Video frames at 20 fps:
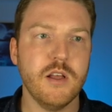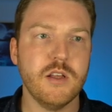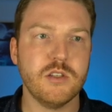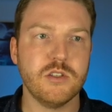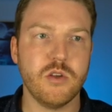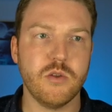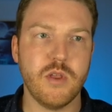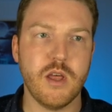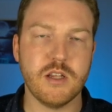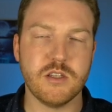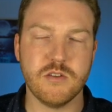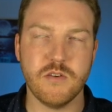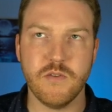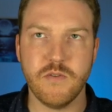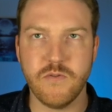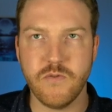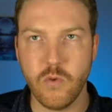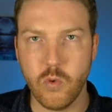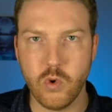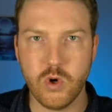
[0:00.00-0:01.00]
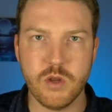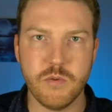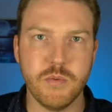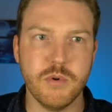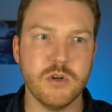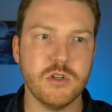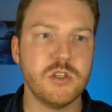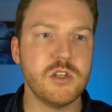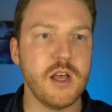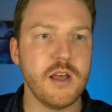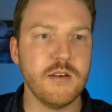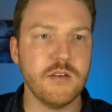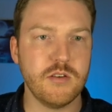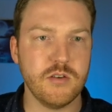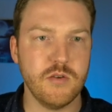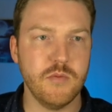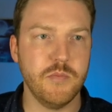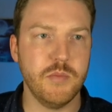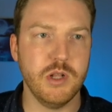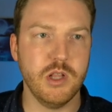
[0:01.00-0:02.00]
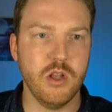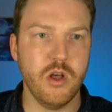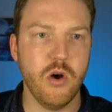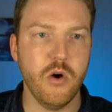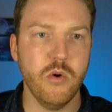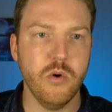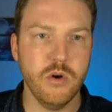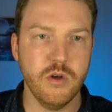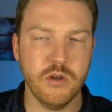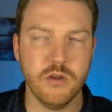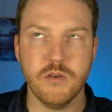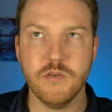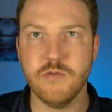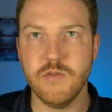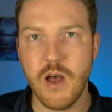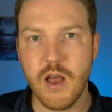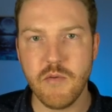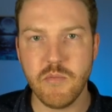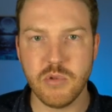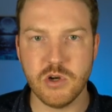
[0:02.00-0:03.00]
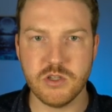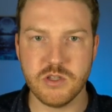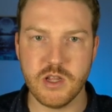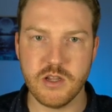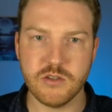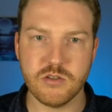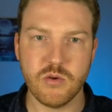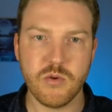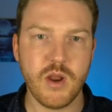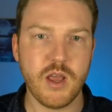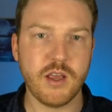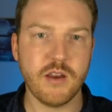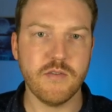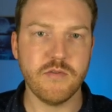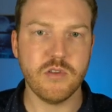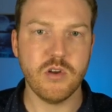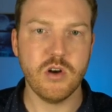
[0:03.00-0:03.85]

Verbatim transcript: So that's 40% below 5%, so negative